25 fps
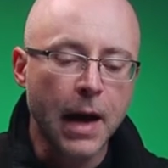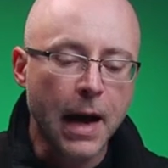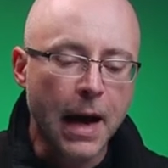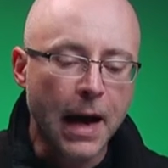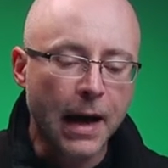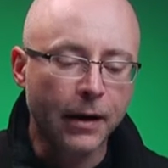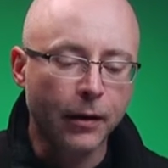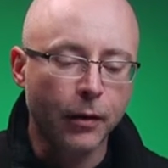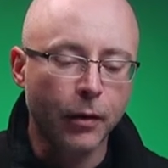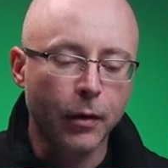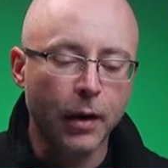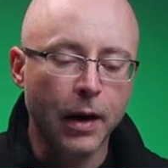
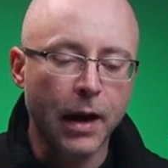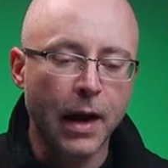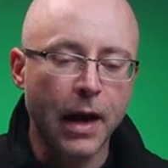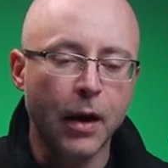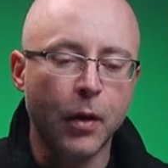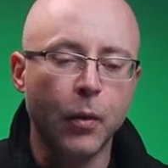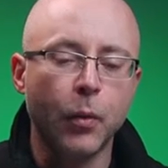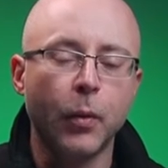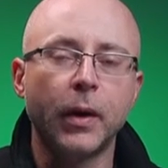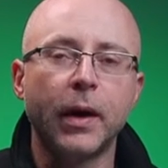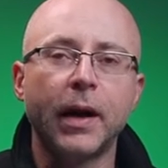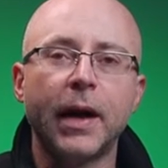I don't
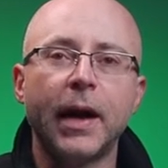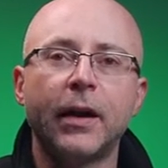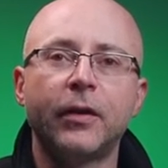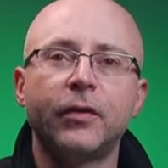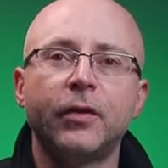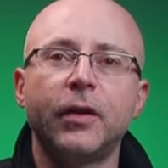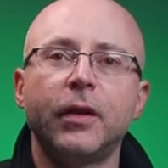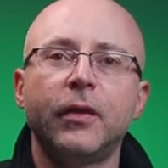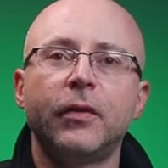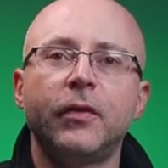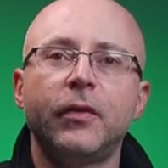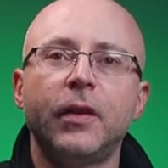like when I
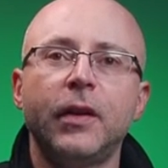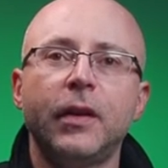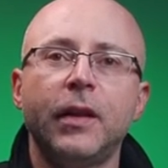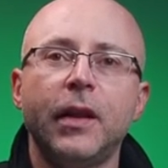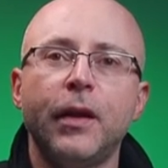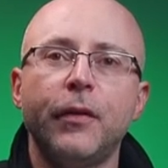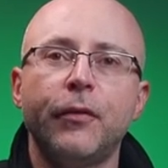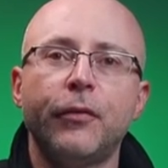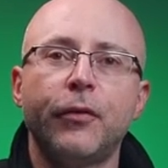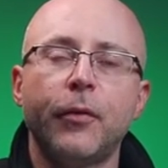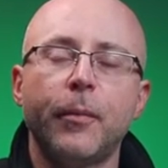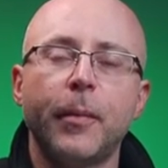actually see the
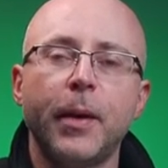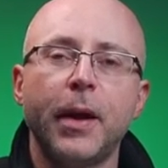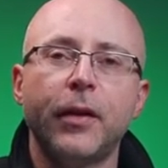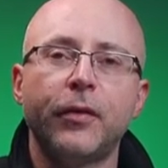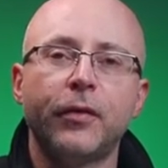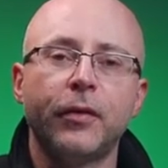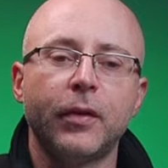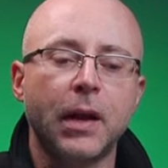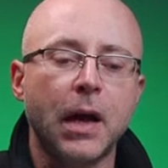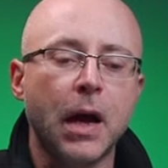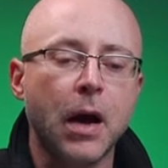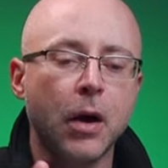
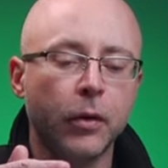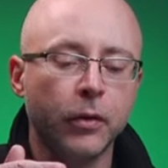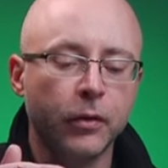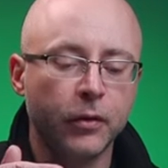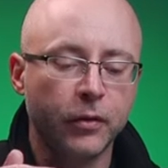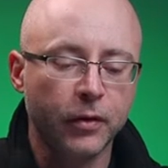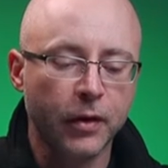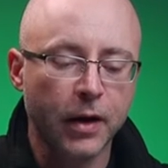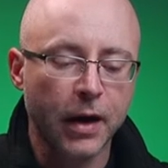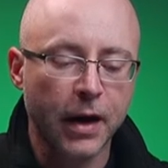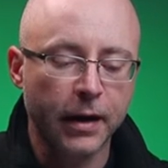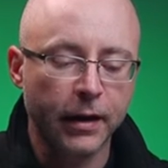information
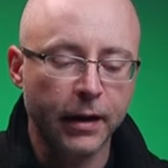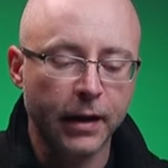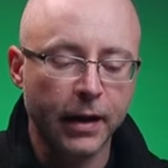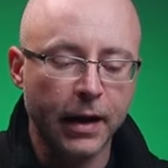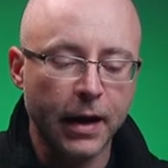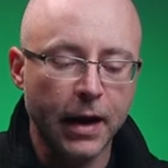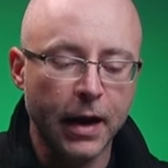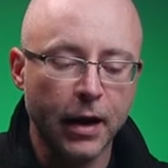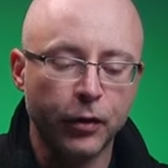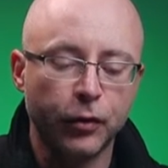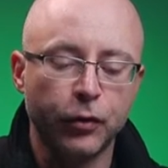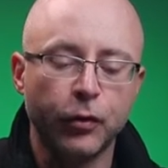outside
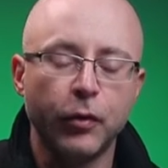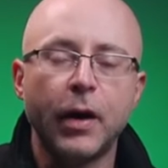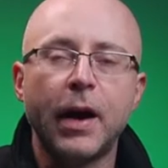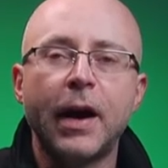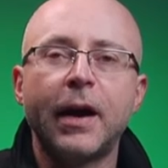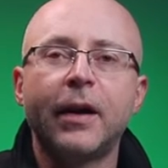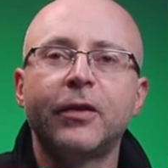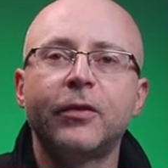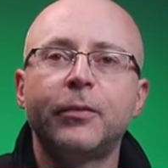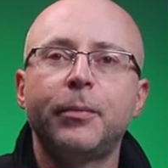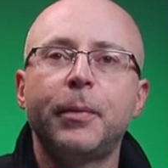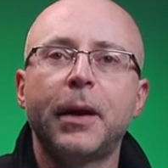the actual
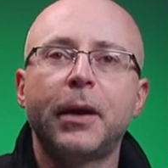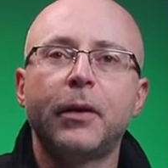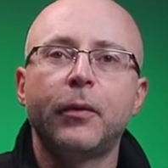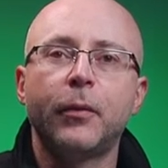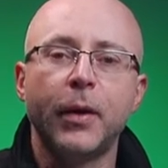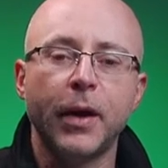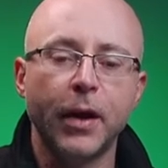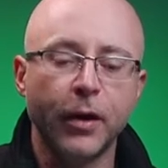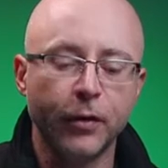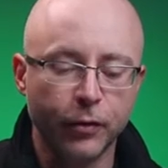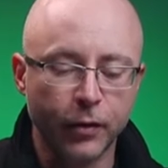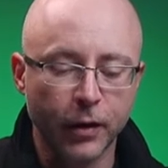aspect
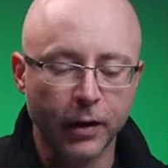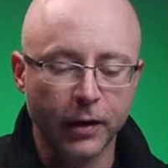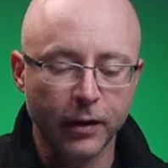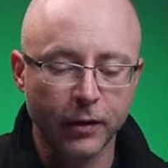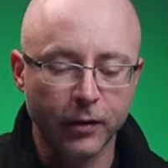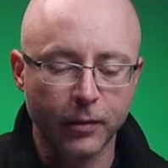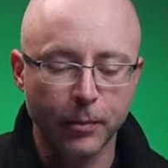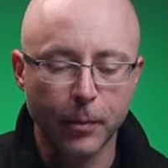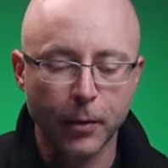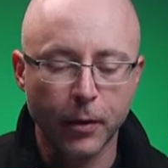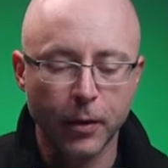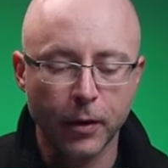ratio. And
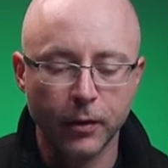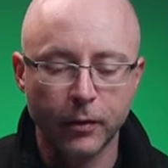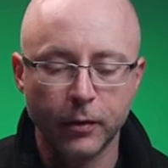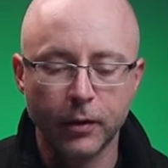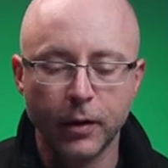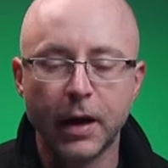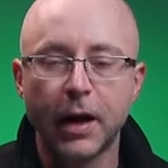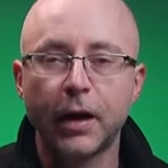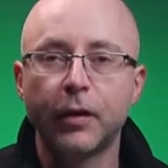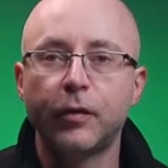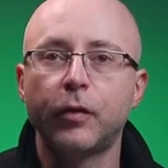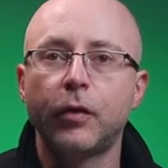this monitor
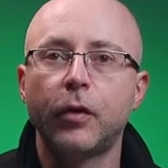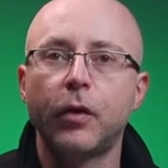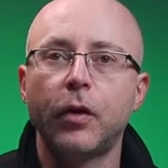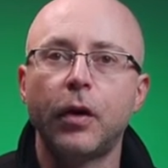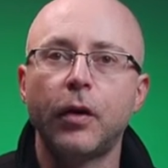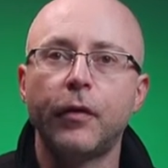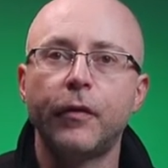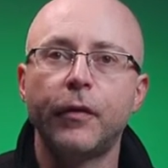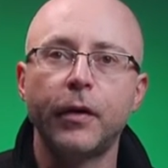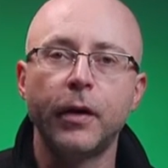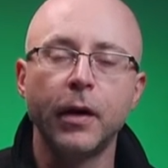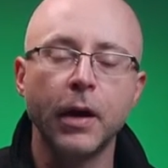got you
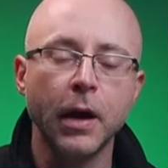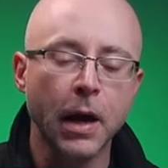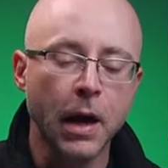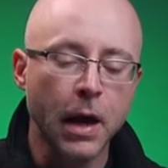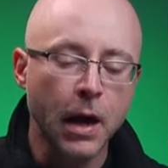covered.